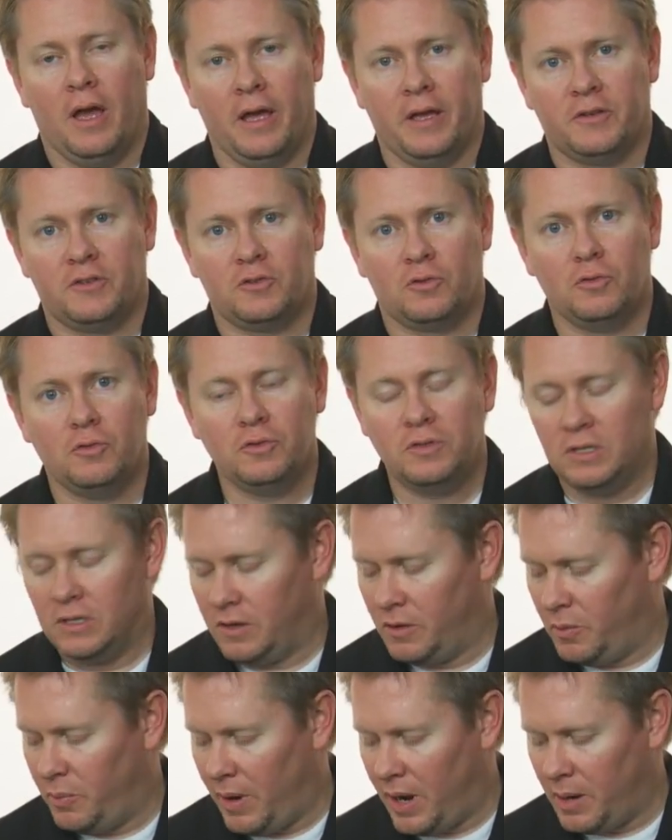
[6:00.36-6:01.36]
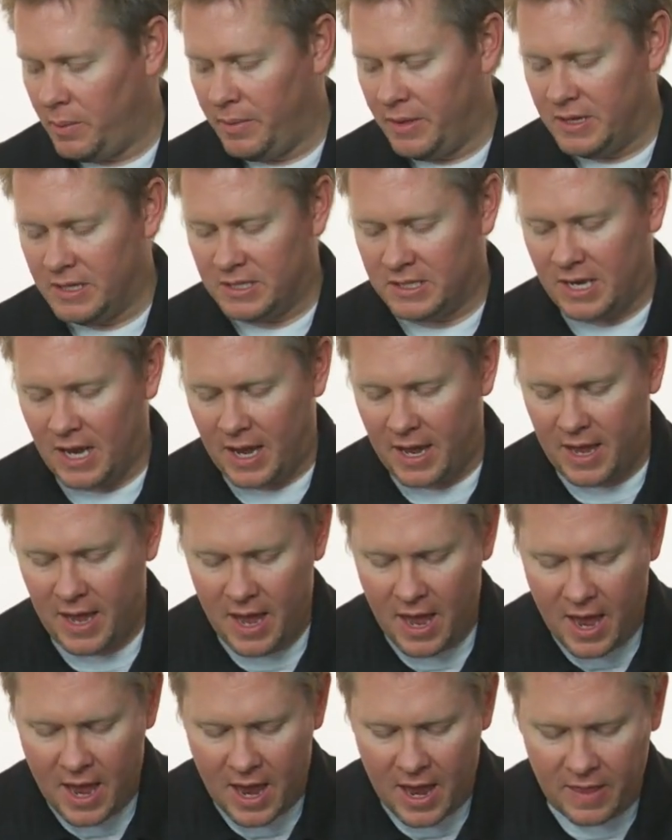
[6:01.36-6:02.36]
screws into the bottom of this guy,
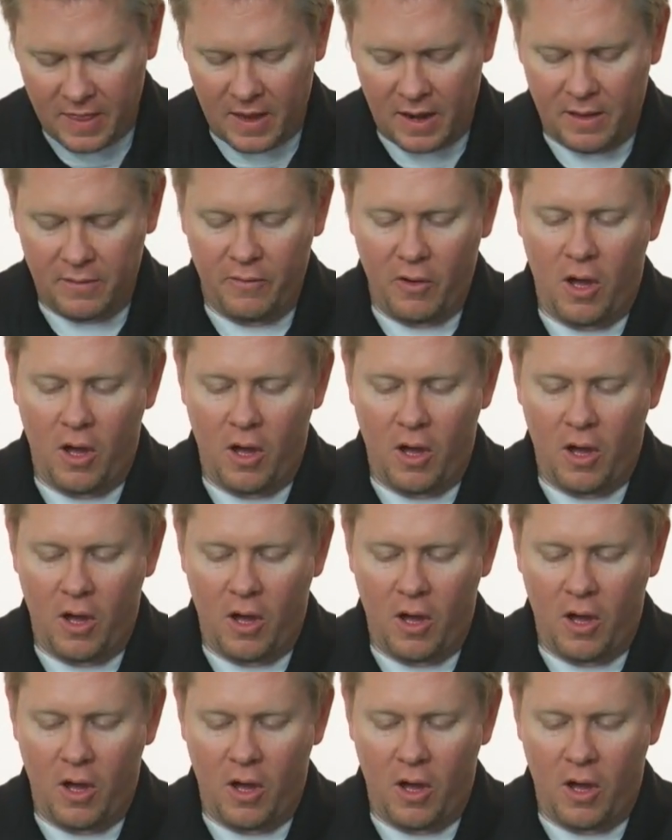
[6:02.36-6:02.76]
and then I've